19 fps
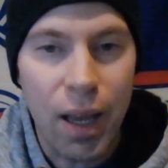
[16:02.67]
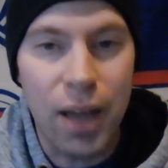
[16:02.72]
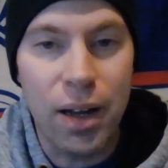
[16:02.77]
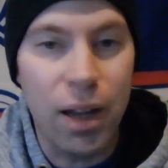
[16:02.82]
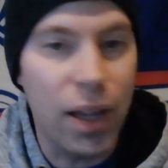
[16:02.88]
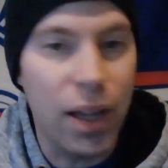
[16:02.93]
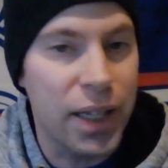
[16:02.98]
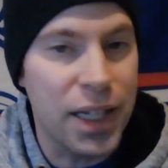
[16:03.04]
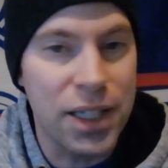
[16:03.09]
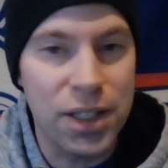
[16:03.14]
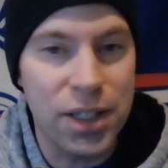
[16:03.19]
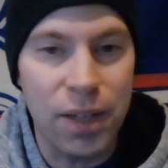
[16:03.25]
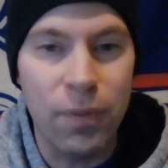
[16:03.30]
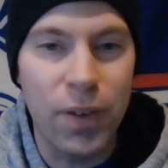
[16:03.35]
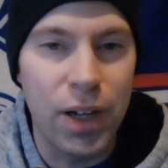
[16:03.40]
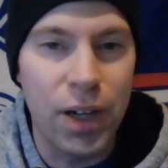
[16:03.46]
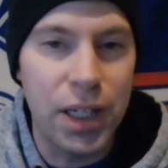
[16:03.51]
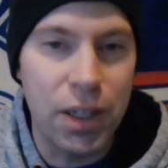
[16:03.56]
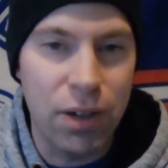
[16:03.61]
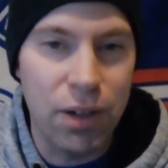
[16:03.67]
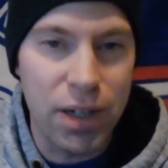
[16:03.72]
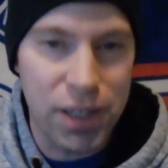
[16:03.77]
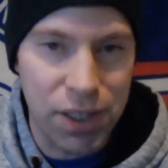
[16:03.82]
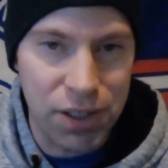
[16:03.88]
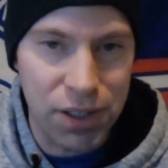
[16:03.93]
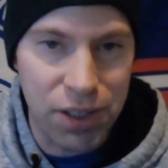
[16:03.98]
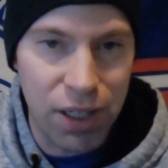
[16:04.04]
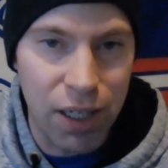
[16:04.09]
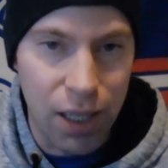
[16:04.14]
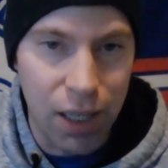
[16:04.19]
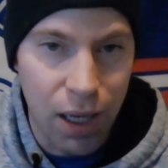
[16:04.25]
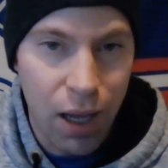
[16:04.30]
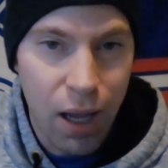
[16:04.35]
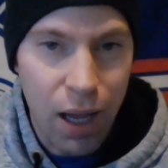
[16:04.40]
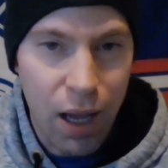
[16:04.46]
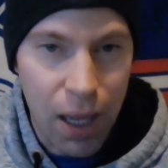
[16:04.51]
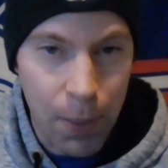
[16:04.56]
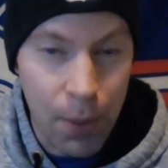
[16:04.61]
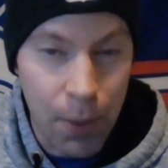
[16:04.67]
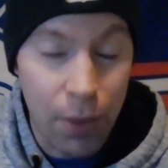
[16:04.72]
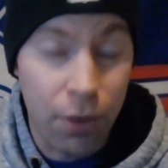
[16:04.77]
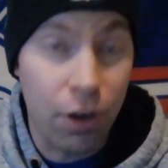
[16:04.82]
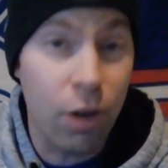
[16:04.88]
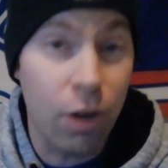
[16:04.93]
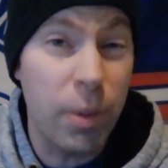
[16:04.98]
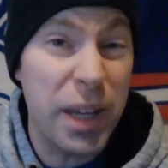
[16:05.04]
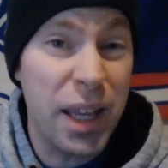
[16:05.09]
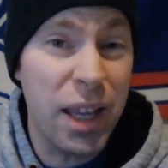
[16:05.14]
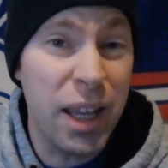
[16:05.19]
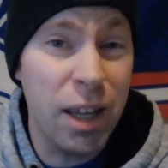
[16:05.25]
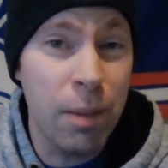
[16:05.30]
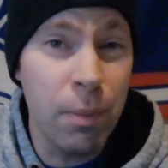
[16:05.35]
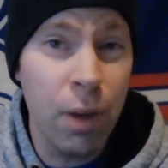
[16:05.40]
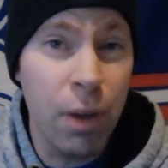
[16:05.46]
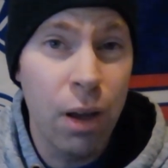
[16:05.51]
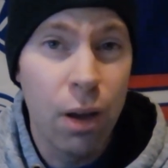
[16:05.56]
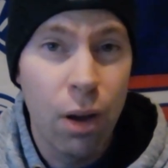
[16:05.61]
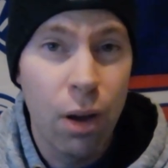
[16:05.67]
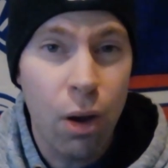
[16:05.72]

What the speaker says: And like I said, very curious to see whether it'll be him